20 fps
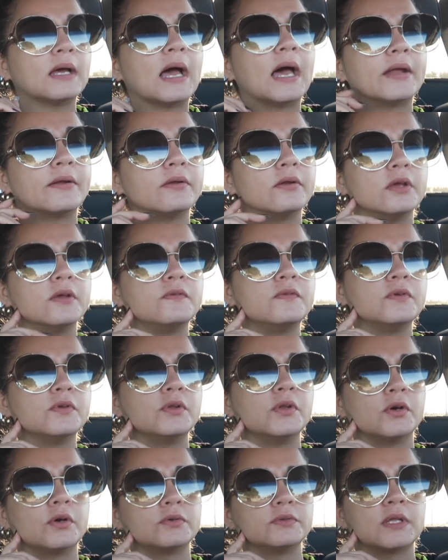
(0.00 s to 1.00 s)
I don't know if you
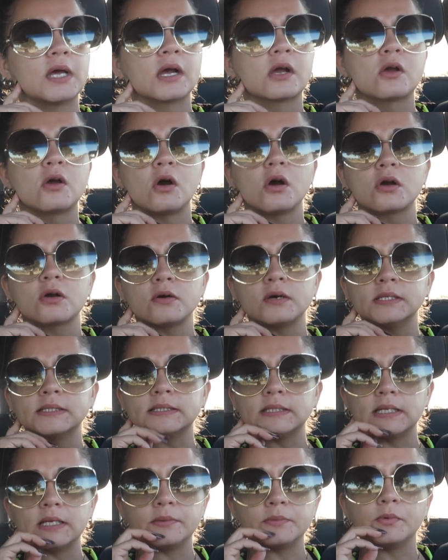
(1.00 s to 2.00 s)
know that Coco
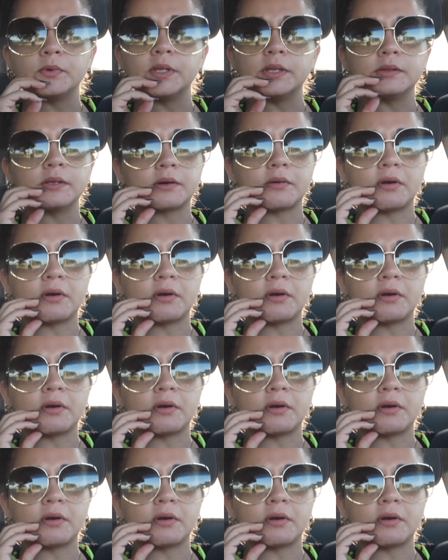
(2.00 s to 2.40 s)
sleep with